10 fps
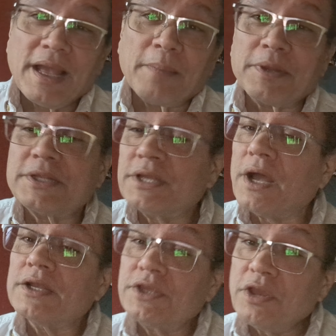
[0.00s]
I'm going to
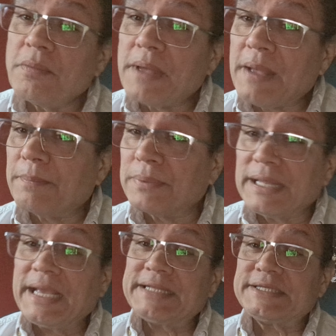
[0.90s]
talk to you about
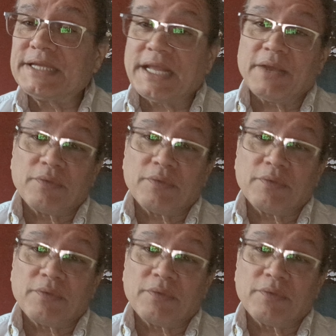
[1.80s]
blades today.